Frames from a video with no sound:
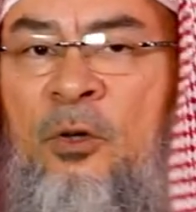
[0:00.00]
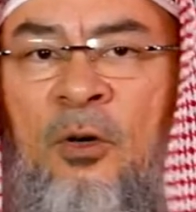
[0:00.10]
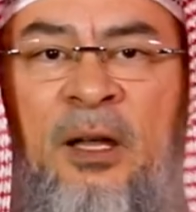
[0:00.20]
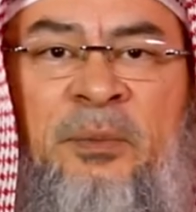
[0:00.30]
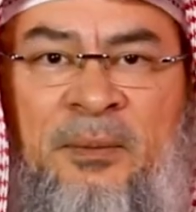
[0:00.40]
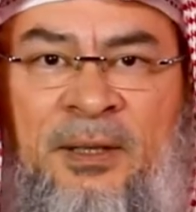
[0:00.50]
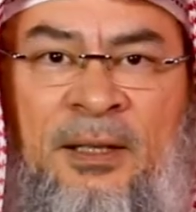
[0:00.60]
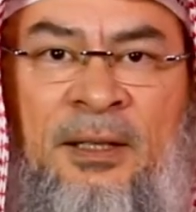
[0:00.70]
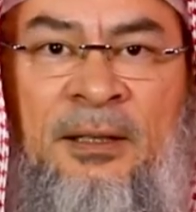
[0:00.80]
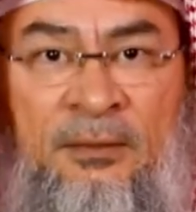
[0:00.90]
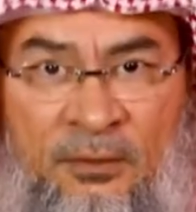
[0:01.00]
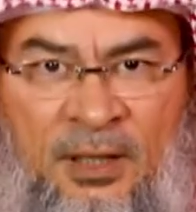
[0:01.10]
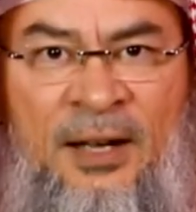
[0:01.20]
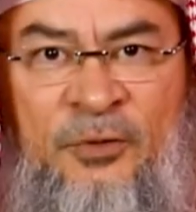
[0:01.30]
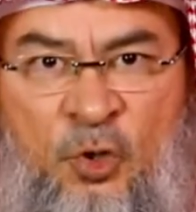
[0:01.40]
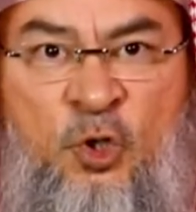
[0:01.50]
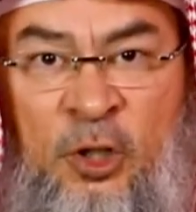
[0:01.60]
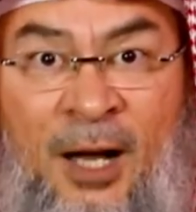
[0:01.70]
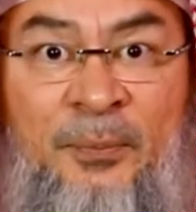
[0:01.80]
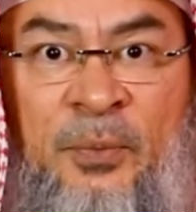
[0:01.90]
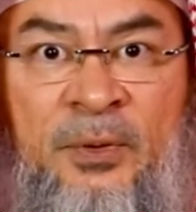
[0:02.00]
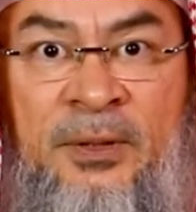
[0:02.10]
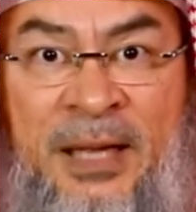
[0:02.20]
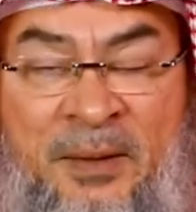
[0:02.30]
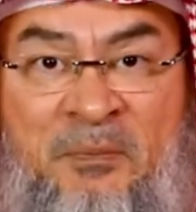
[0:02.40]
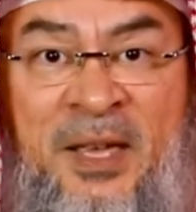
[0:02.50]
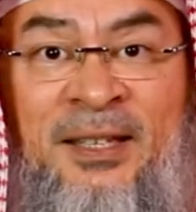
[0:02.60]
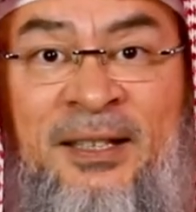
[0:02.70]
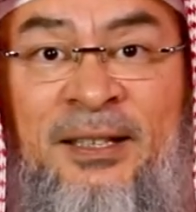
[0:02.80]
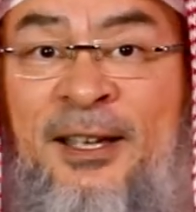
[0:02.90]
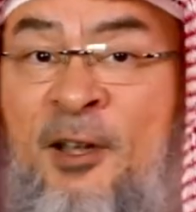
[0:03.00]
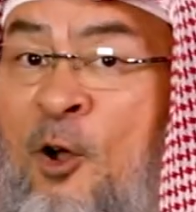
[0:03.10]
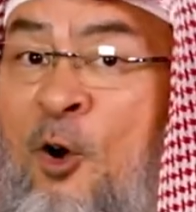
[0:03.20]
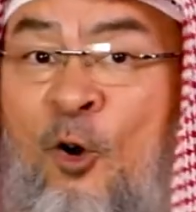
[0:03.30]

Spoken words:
No, Habibi, you have to stop immediately